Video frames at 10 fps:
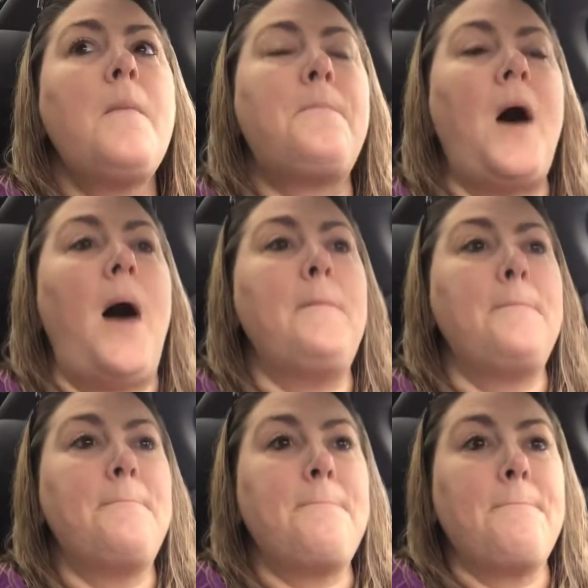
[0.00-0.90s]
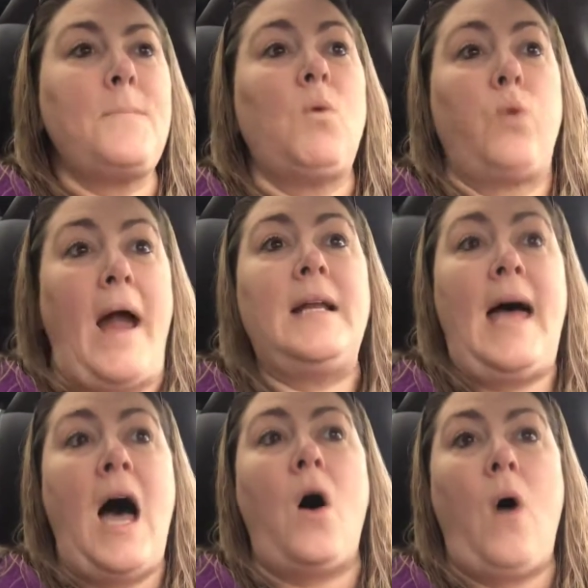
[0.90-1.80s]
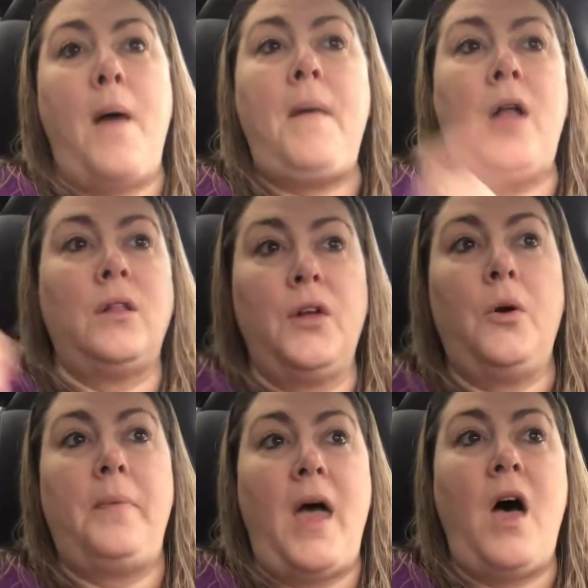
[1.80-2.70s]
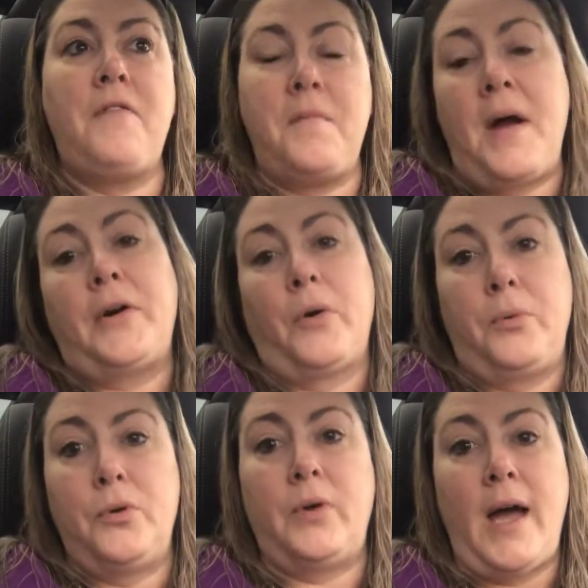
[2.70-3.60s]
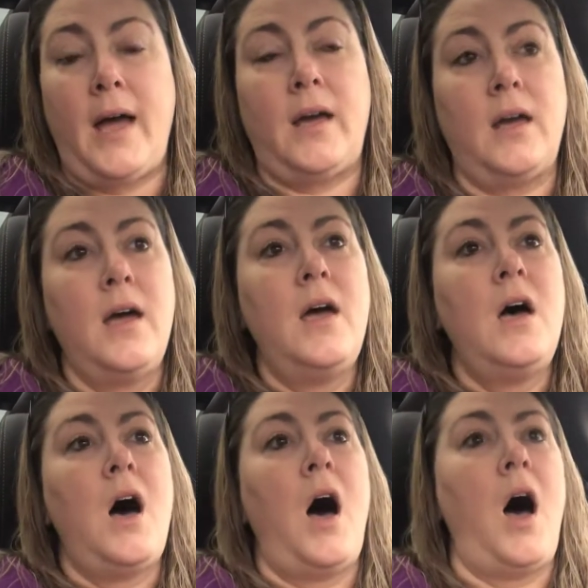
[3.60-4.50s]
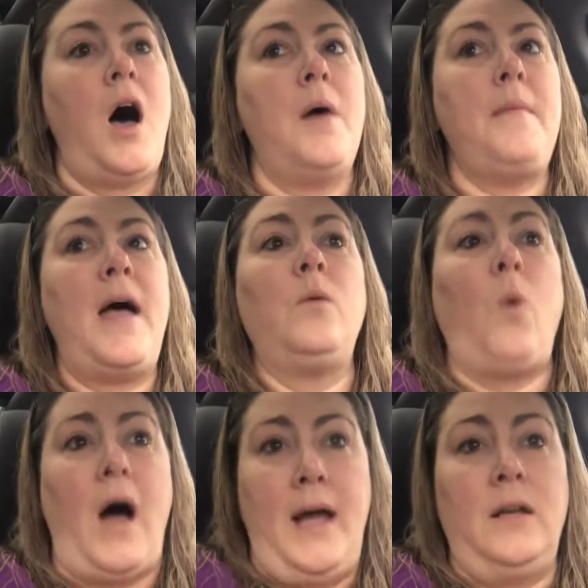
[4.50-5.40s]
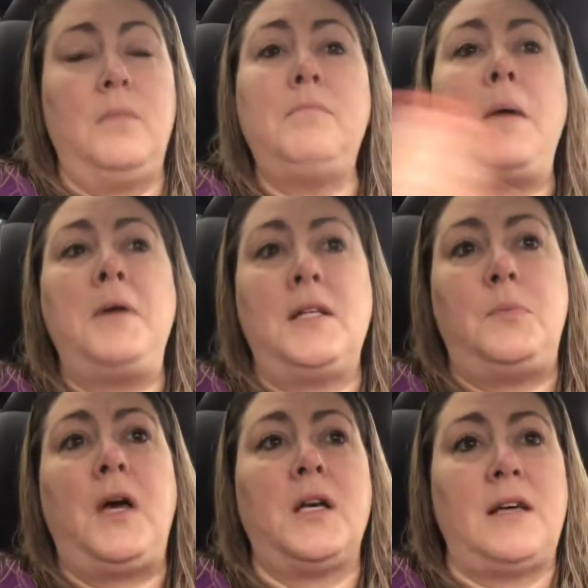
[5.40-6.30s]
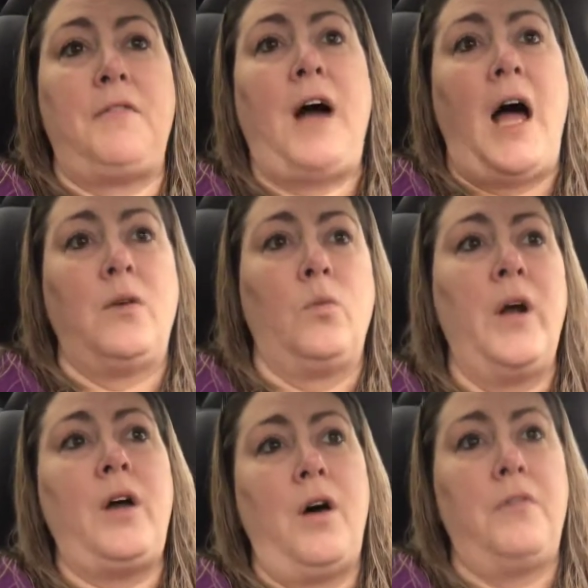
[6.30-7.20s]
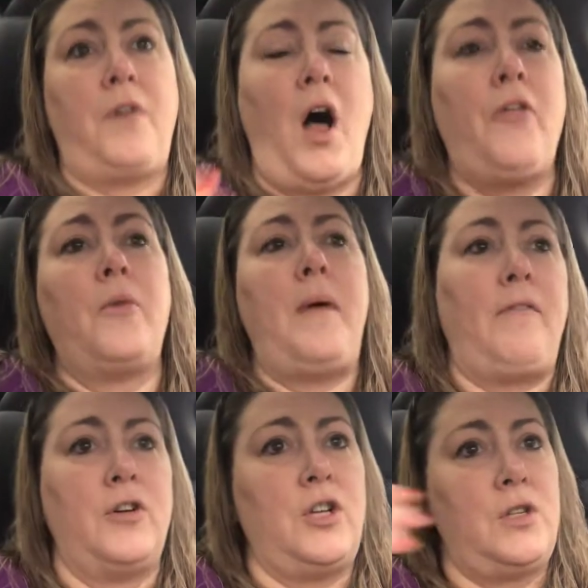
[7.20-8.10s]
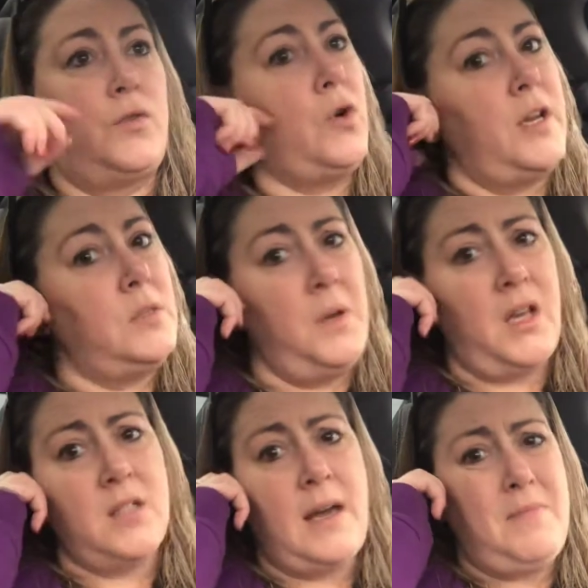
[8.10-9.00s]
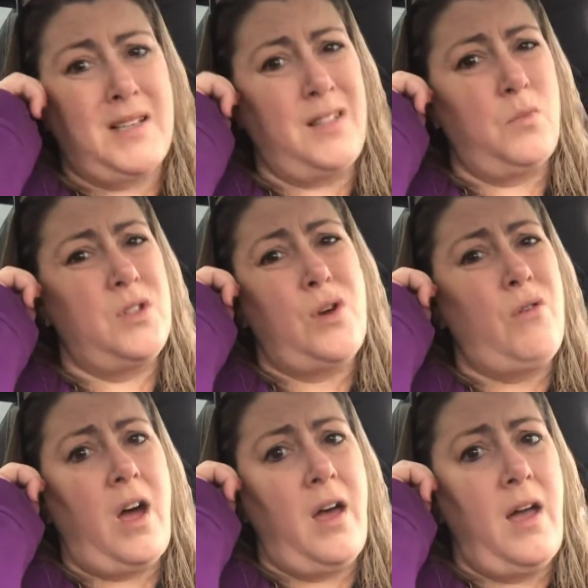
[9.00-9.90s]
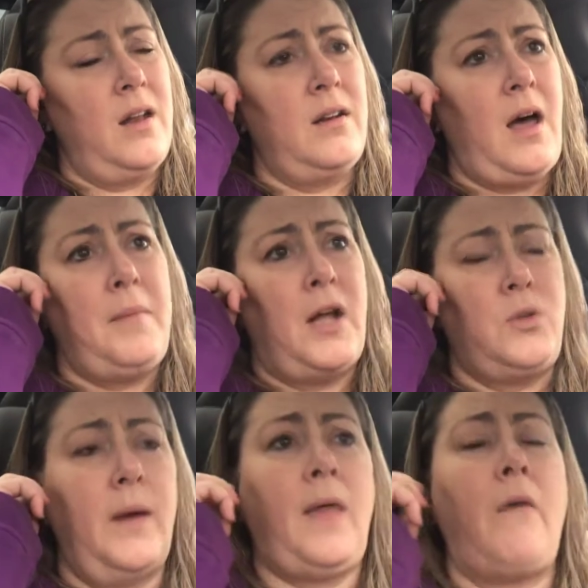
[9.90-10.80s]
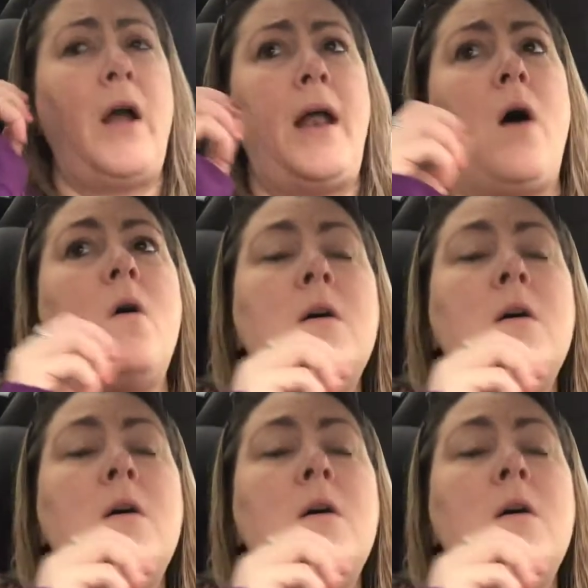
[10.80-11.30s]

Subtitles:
But right now I'm on a little bit of a microbrew kick, and wine. Maybe it's because I've gotten rid of other beverages of choice because I mix them with soda, and I'm not doing that right now.